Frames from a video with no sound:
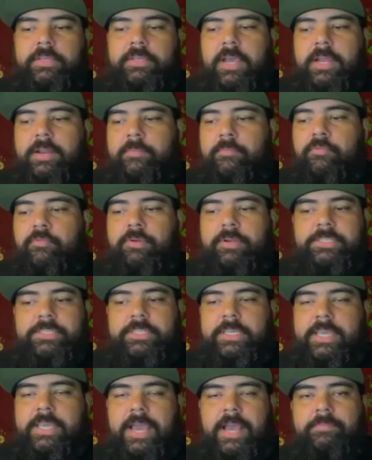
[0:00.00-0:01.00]
kind of bridge
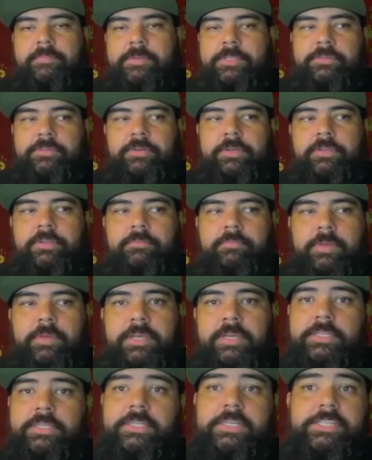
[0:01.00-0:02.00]
the gap between
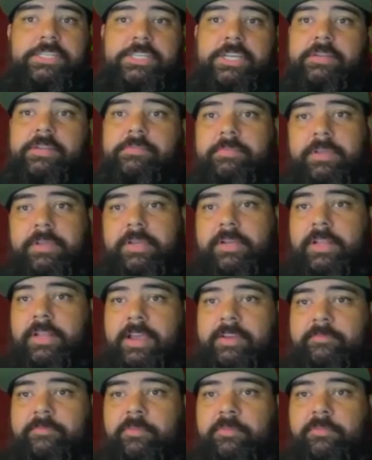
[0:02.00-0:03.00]
being a DJ and being a
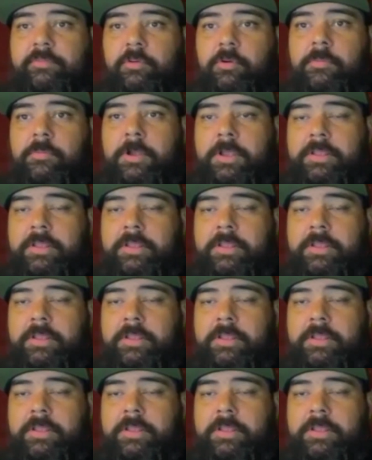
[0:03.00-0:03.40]
live performer,